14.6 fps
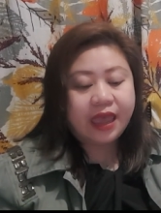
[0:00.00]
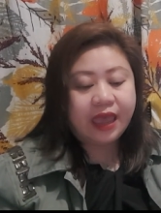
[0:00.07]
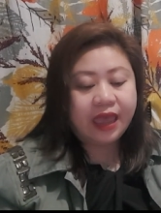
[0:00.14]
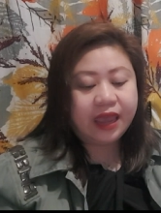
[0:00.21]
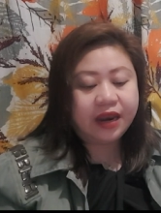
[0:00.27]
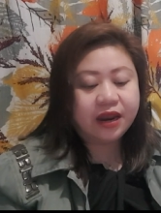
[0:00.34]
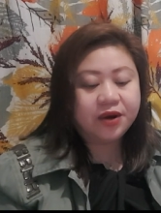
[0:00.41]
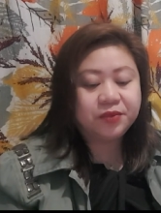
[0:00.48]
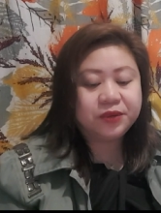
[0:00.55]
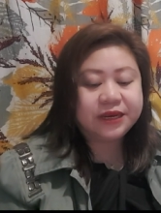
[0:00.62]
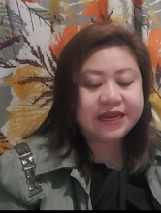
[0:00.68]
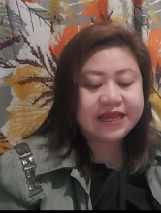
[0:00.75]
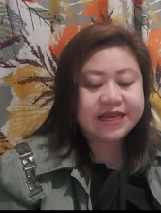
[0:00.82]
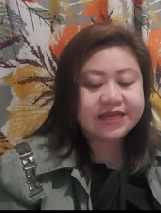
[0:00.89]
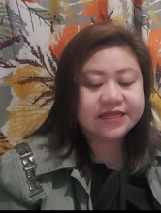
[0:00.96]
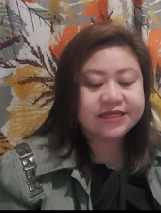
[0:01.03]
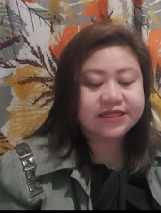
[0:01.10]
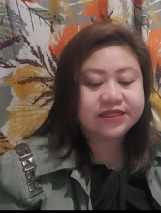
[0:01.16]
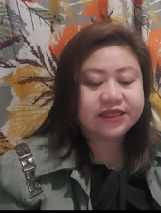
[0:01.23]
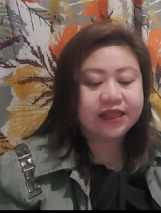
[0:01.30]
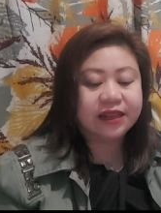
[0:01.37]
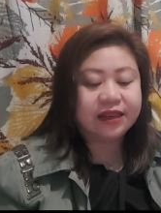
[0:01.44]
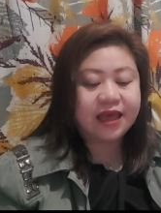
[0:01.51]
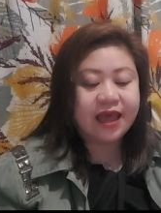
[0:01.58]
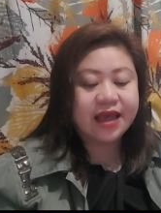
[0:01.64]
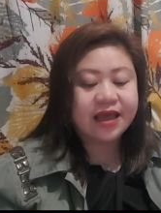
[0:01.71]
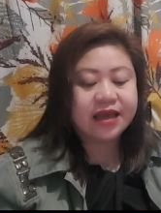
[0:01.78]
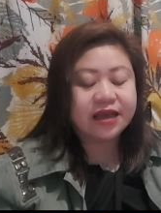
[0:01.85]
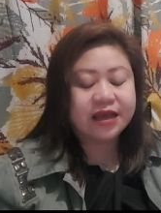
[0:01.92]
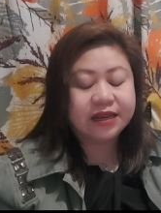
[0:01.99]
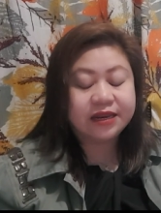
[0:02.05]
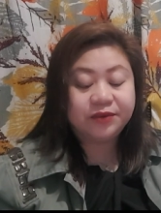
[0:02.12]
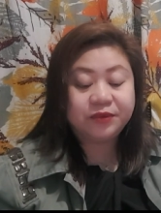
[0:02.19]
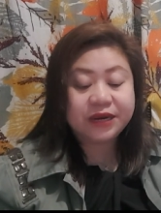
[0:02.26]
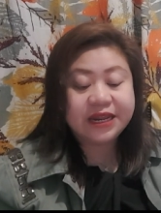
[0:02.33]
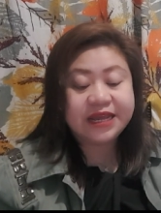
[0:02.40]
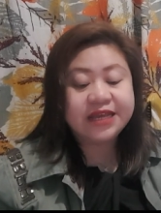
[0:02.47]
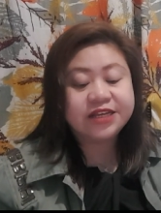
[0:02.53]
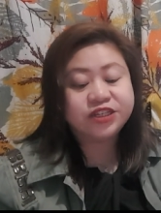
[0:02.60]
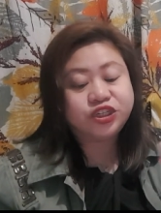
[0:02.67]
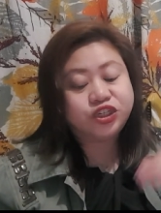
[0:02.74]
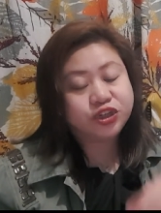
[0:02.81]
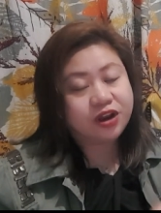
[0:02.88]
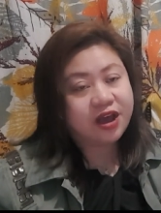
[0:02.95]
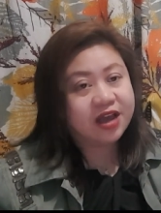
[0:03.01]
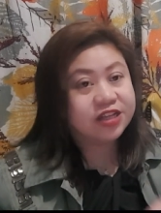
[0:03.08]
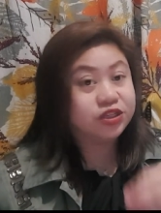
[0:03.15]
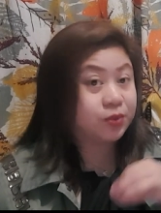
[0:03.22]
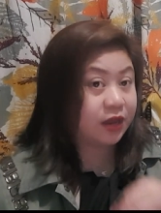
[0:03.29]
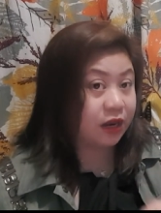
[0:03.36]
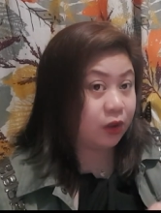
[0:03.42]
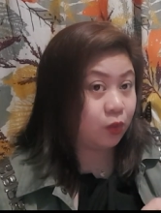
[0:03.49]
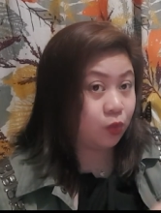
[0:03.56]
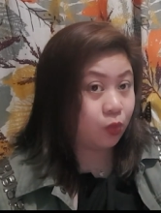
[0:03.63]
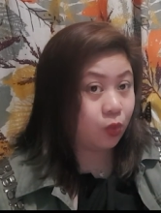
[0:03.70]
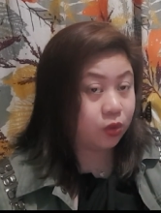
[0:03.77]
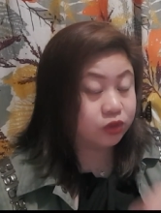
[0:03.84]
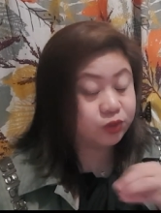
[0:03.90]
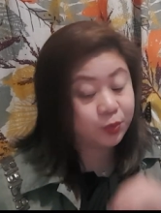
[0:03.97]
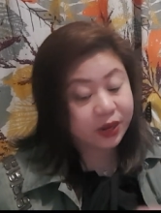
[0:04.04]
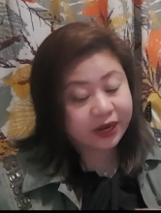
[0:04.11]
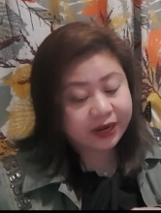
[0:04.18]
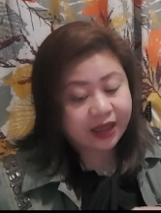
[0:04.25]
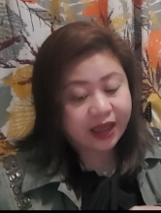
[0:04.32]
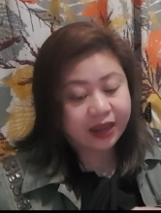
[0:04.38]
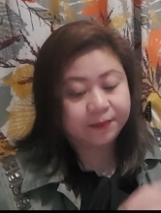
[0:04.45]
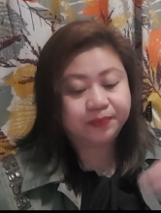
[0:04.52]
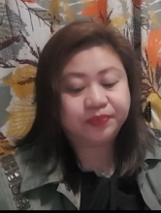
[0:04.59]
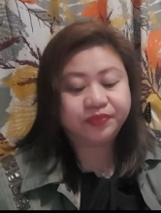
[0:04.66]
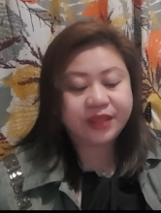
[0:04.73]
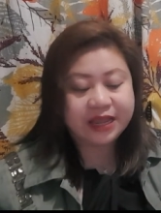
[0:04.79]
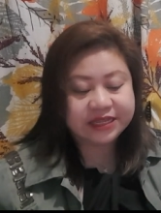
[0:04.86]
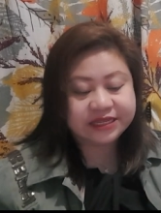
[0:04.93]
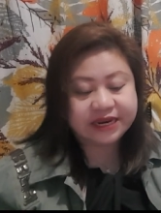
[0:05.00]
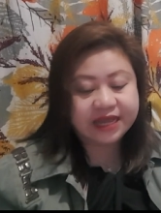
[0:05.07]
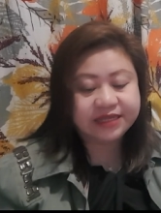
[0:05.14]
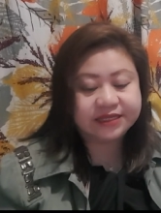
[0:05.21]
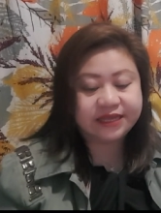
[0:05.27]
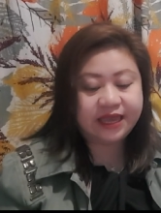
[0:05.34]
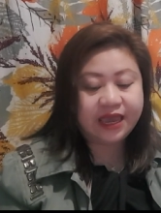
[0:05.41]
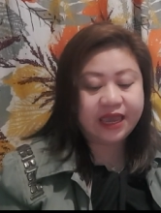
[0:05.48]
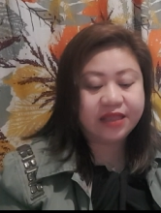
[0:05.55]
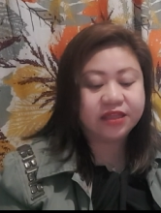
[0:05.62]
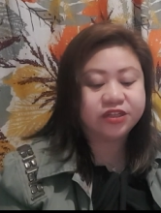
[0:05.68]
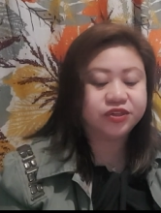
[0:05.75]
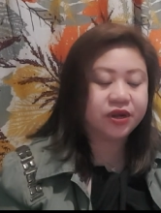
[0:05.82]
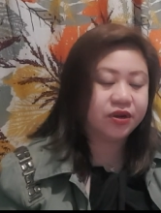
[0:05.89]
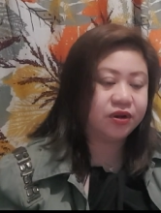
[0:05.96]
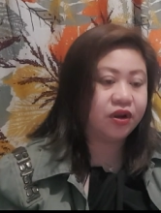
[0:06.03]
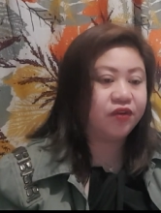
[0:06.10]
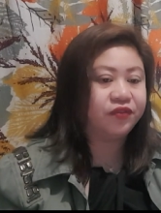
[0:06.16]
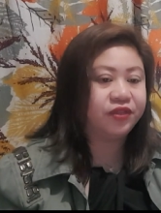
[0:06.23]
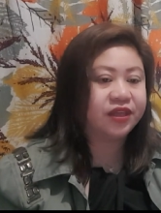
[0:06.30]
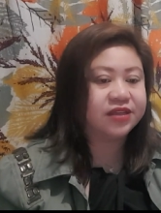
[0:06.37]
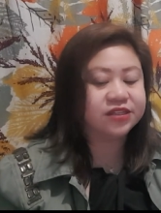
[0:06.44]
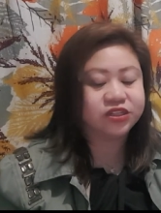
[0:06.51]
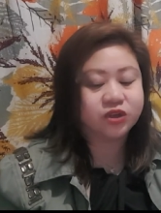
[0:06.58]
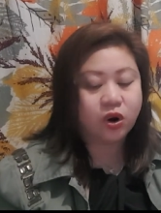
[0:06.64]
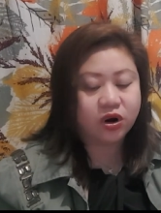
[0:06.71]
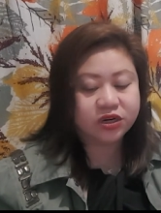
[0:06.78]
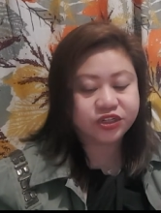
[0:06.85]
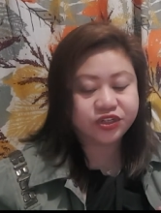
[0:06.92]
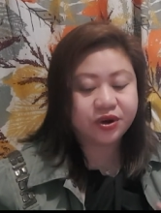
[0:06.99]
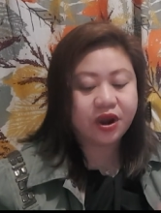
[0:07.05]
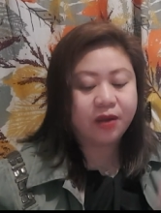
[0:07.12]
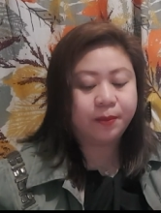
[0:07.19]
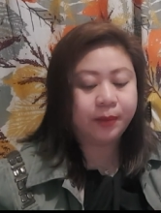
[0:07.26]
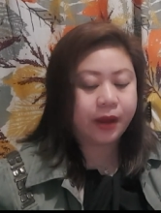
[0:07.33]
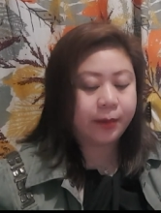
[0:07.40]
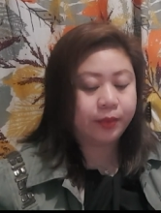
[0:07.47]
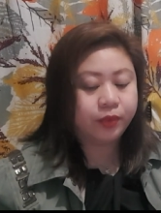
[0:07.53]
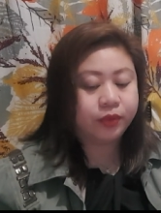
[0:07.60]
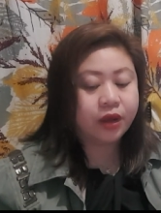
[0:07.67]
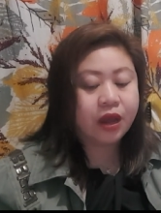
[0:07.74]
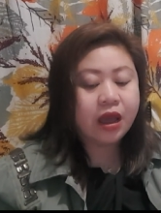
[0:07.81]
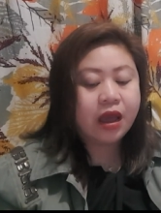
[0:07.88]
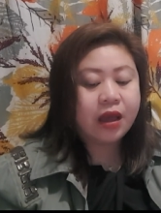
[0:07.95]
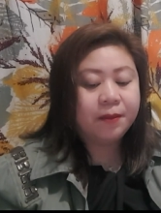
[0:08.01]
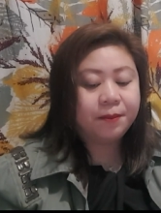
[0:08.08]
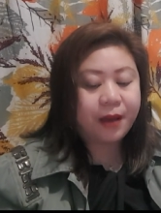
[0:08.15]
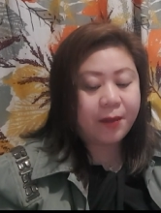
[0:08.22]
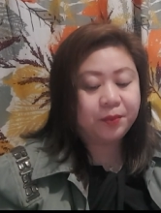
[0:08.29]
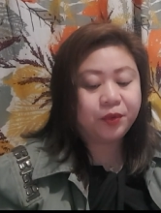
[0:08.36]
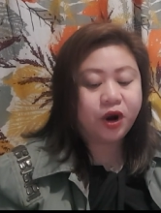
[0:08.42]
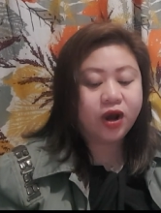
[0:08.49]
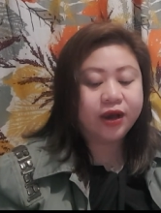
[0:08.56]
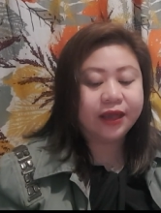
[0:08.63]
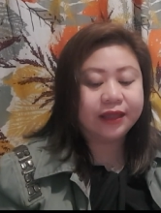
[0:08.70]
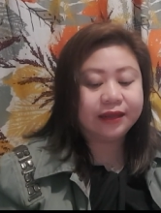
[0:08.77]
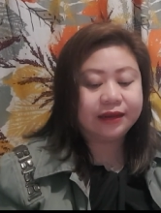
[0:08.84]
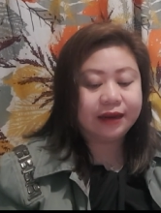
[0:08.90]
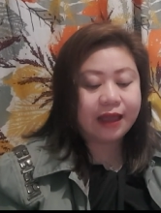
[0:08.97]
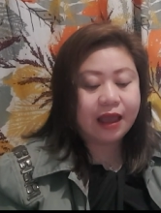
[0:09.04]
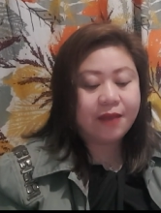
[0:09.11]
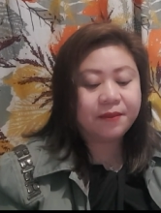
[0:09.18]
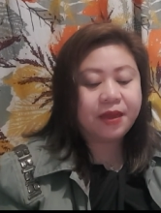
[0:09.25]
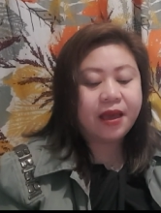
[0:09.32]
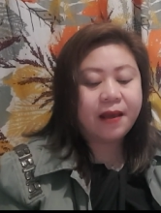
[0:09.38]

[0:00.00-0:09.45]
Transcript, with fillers: and uh, released la uh, released July twenty-ninth, nineteen ninety-eight. The genre of this is hard rock, pop, pop rock, and glam